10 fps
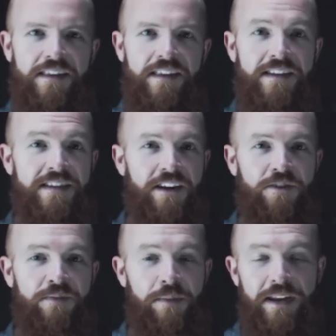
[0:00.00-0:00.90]
things kind of
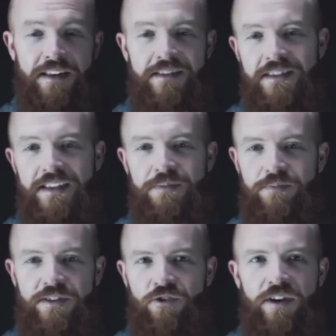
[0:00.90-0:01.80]
I mean it's it's
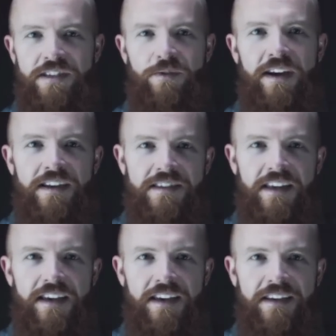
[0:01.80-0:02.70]
it's crazy right because
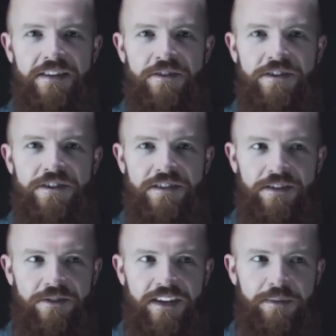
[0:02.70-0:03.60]
like you could just
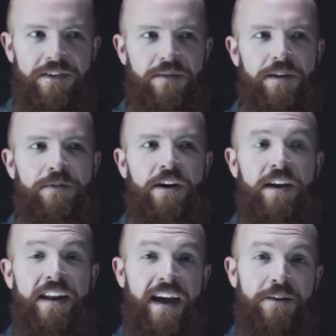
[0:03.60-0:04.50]
literally email somebody a file
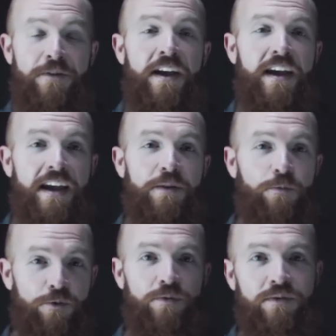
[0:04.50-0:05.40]
and have a
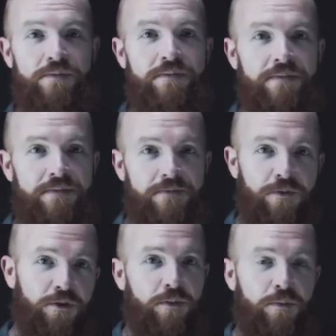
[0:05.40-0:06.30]
root
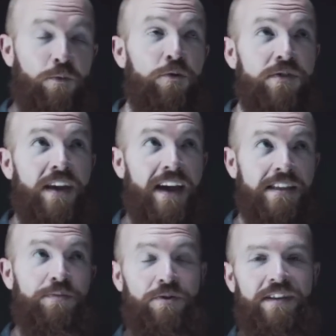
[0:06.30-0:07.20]
vulner- root
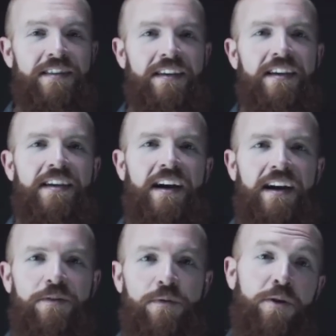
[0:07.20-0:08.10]
exploit
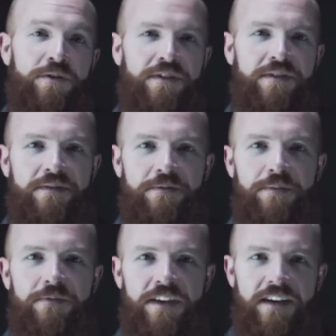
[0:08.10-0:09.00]
uh, remote
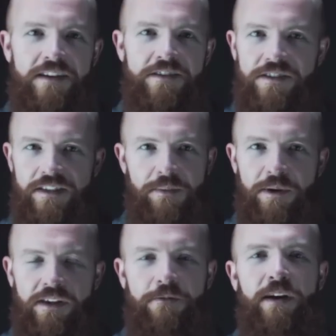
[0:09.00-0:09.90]
via just
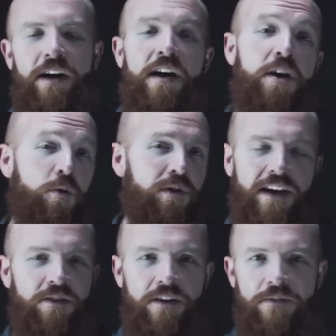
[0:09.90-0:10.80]
emailing a file or
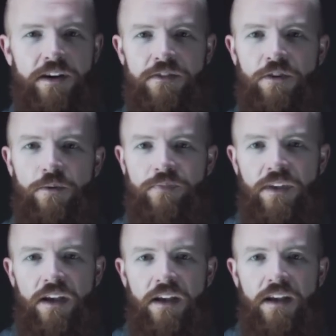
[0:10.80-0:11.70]
downloading a file. So
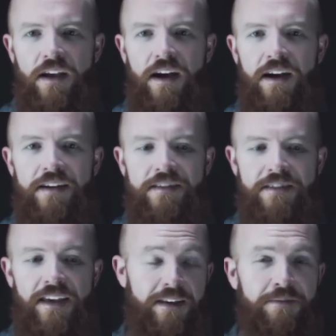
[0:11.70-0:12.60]
uh,
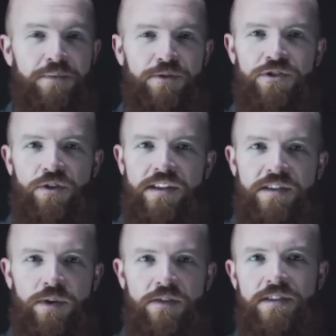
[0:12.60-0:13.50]
yeah, blue screen's
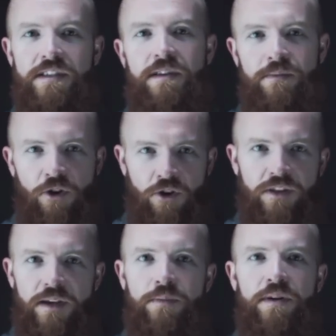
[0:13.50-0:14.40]
a Windows system
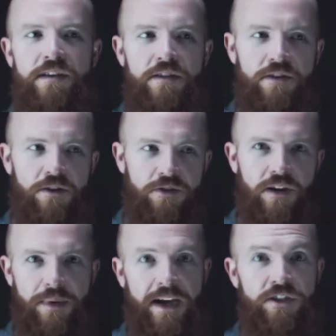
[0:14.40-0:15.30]
currently, but you know you
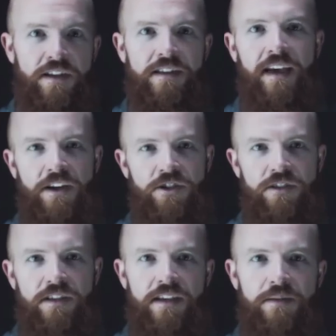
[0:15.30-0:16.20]
could imagine
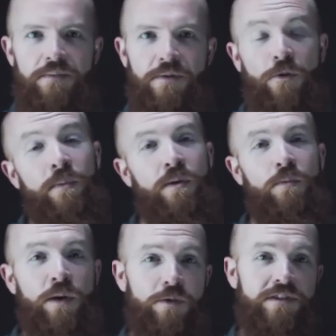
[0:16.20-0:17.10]
actually performing
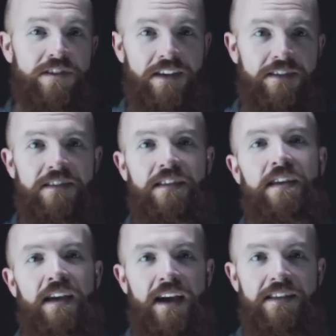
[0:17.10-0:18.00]
way worse things
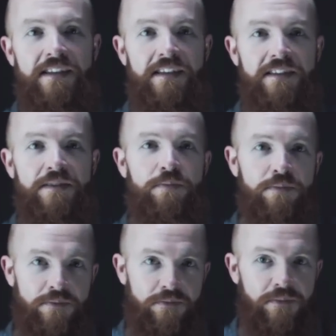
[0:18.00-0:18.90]
as it is
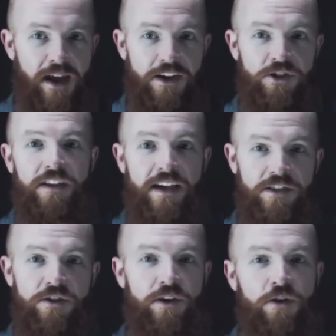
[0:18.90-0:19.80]
actually
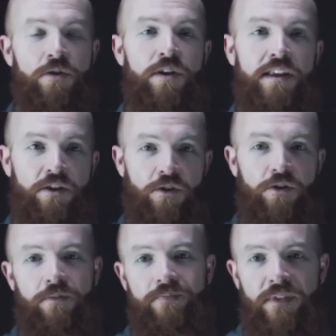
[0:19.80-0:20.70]
executing code in the
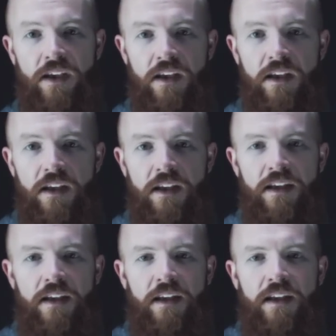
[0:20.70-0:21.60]
kernel.
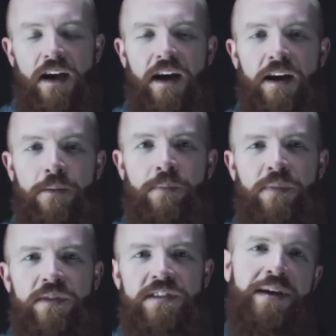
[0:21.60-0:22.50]

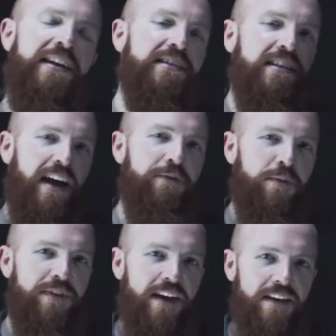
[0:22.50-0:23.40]
Um, Symantec's live
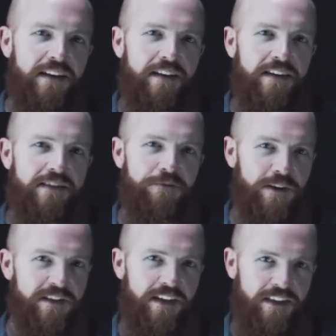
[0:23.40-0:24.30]
update is
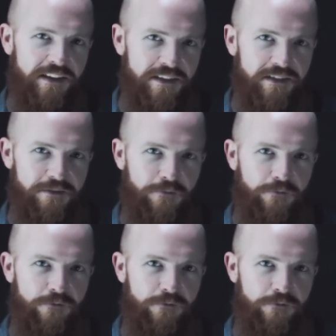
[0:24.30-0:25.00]
fixing this